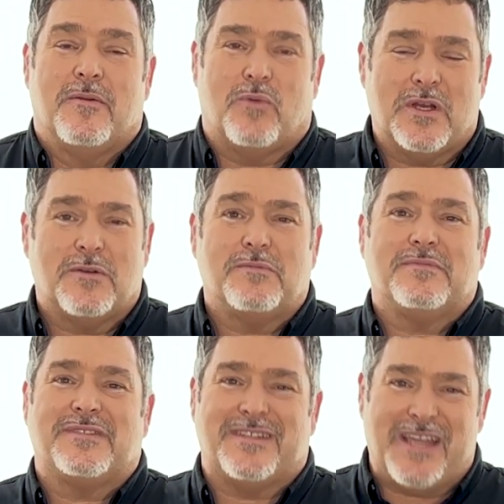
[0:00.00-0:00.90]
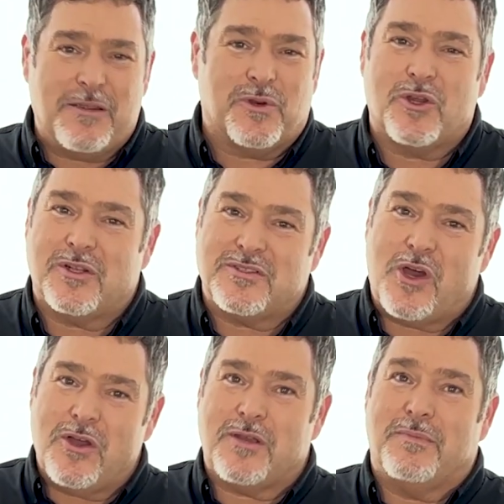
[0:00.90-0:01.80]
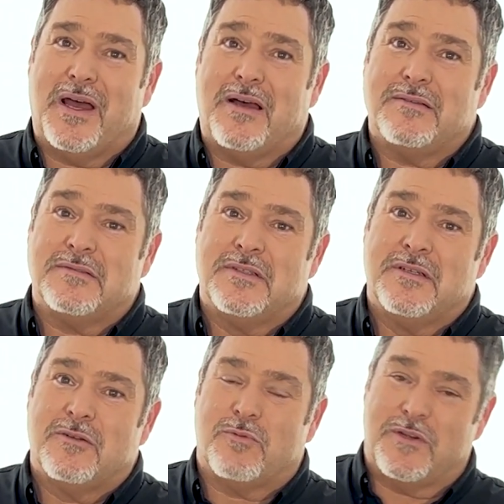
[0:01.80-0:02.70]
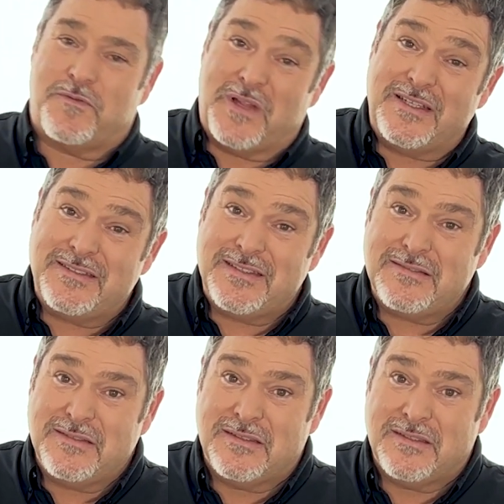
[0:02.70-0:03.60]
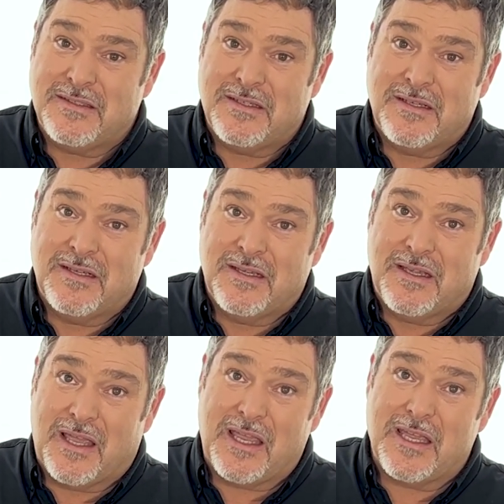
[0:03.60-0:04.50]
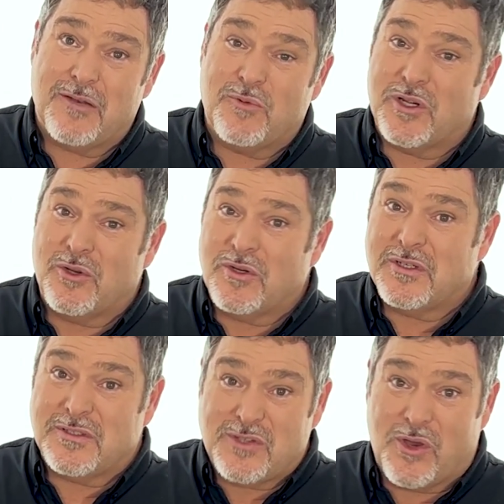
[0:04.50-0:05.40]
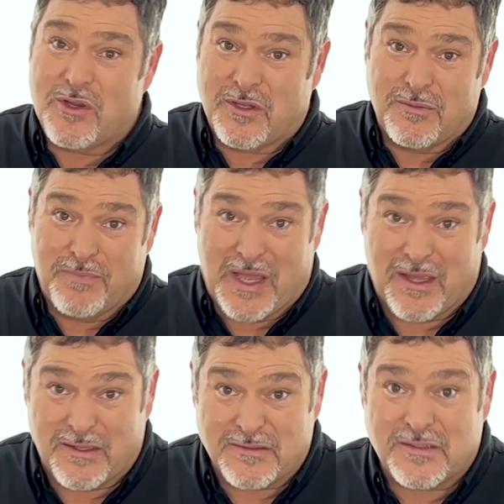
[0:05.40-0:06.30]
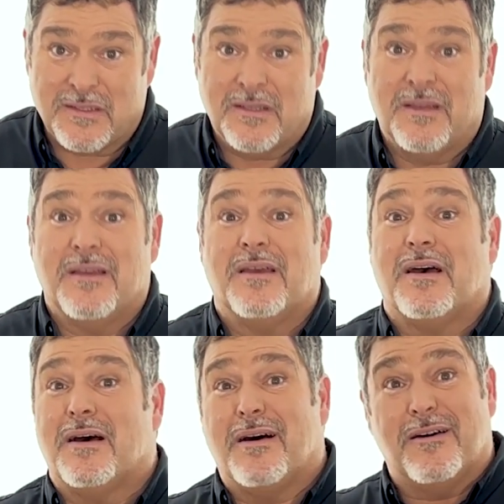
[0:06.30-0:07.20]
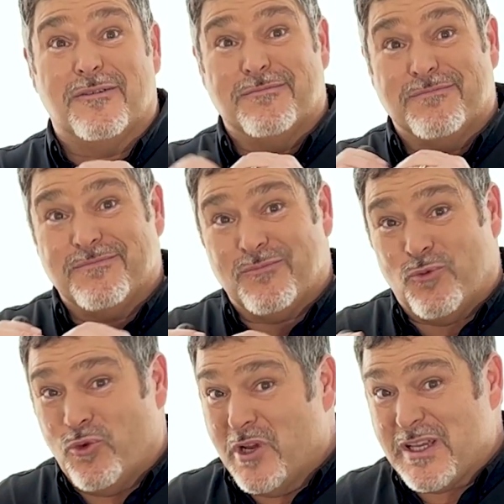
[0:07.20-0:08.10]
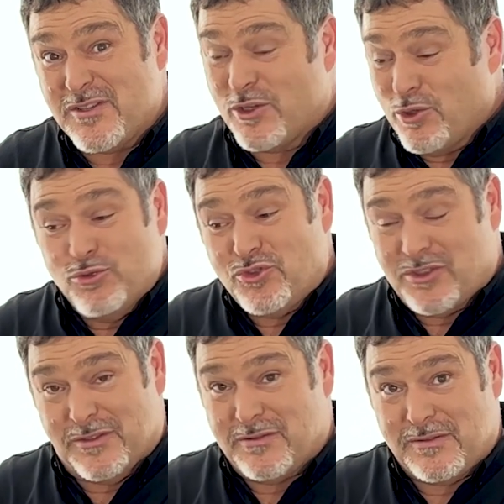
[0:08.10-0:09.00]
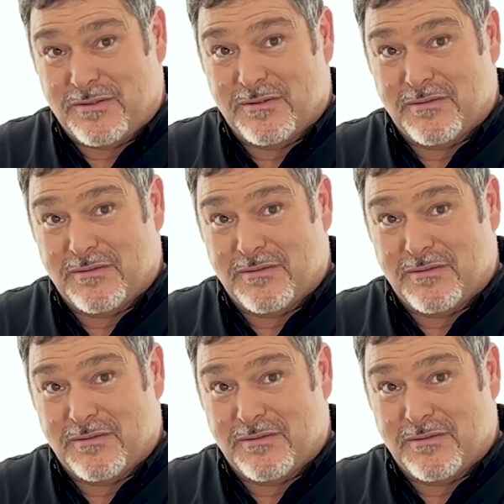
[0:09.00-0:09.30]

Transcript: Well, today we're going to talk about reflecting, and we're going to talk about um, resolutions.